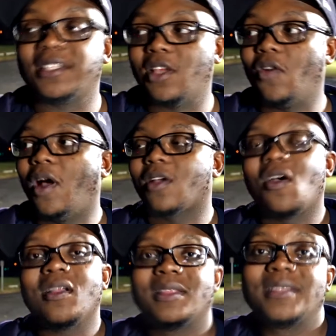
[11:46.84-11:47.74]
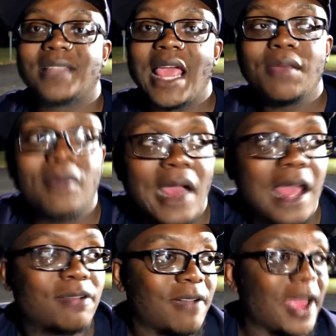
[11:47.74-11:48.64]
So I caught the
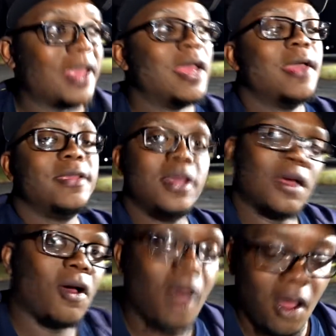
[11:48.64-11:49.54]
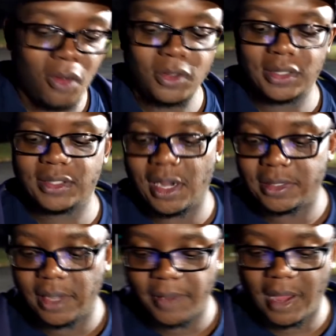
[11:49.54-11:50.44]
Sableye, right? You know, oh, it's a shiny
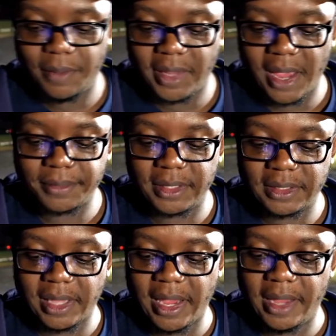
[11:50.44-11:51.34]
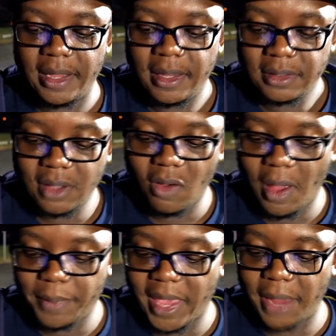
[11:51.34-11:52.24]
Sableye. Let me capture this thing. So
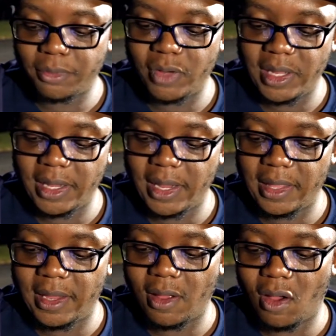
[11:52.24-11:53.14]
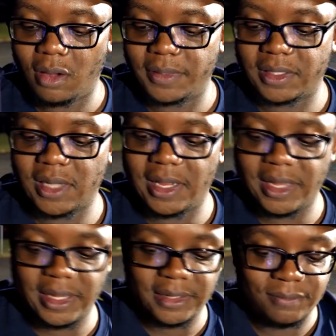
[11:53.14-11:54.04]
I'm capturing it and then all of a
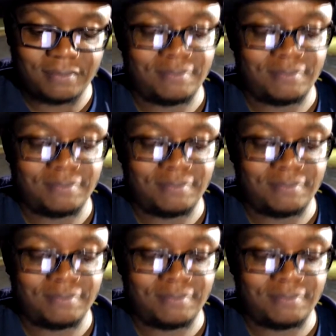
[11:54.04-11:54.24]
sudden,